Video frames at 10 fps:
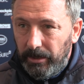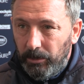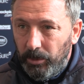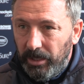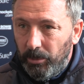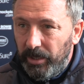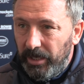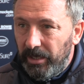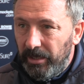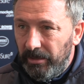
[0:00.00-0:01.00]
well
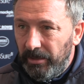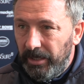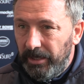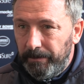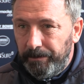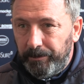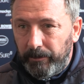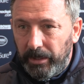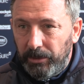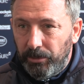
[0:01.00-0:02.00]
aware of
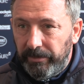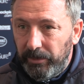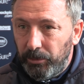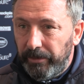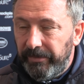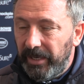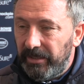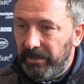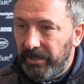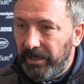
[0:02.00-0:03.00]
the feel-good
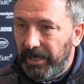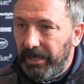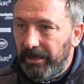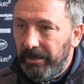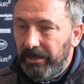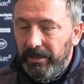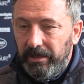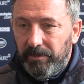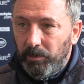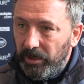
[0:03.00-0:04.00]
factor you can get
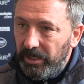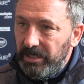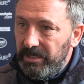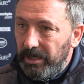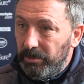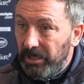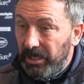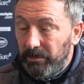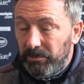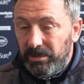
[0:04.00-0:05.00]
from winning these types of
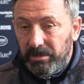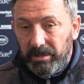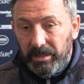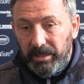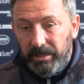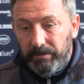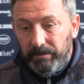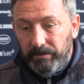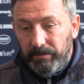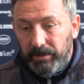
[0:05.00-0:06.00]
games.
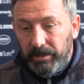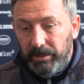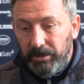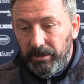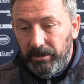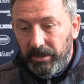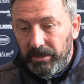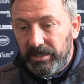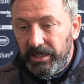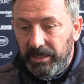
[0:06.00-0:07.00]
The
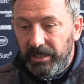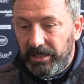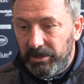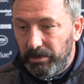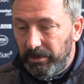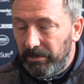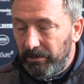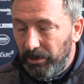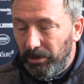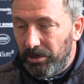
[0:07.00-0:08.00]
other side of it is
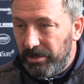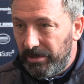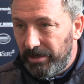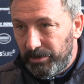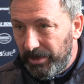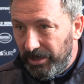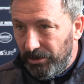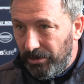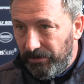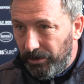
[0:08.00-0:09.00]
when we lost, as we did
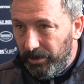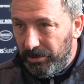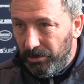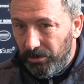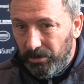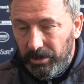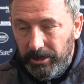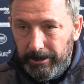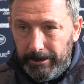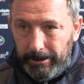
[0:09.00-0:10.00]
do a few weeks ago,
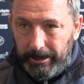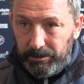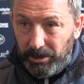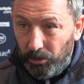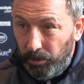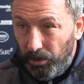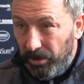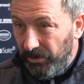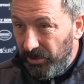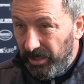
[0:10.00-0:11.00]
it was a low
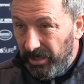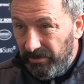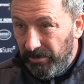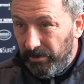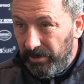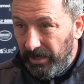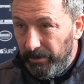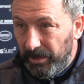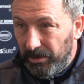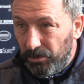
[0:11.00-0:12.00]
point really from our
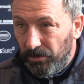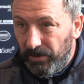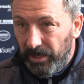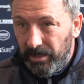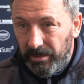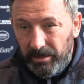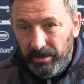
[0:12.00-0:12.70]
time here so far.